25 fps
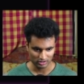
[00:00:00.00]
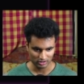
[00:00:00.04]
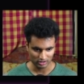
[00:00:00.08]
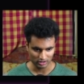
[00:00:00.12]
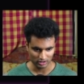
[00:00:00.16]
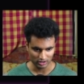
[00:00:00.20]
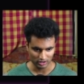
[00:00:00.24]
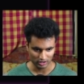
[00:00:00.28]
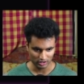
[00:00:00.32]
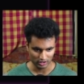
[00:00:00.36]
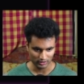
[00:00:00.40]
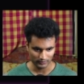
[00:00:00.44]

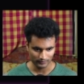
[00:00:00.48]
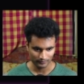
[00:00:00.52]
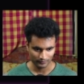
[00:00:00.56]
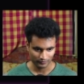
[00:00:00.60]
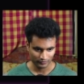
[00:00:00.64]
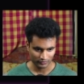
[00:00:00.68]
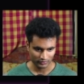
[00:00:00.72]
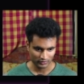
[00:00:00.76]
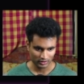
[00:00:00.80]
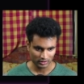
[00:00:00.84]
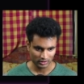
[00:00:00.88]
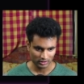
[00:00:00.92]

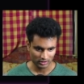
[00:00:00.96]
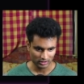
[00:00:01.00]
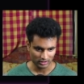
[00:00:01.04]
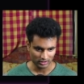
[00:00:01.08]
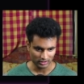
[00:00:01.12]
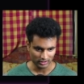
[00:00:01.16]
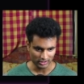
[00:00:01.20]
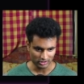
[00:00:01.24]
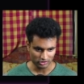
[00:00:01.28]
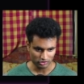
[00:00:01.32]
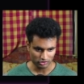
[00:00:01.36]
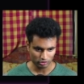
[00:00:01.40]

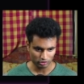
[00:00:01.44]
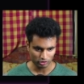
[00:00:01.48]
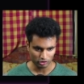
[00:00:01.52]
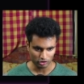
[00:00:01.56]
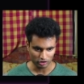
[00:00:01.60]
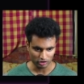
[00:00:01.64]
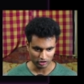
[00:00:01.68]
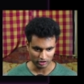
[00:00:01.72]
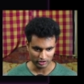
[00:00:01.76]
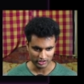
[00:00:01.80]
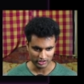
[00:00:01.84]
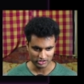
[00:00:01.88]
let's go to
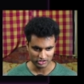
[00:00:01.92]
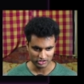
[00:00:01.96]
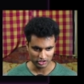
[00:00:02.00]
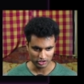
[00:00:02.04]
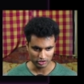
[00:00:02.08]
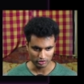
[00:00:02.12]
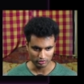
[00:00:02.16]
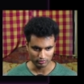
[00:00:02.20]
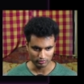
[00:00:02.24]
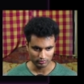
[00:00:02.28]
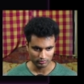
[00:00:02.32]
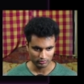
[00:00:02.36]
drawer. It's
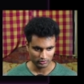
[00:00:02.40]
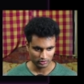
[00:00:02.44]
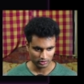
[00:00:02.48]
new.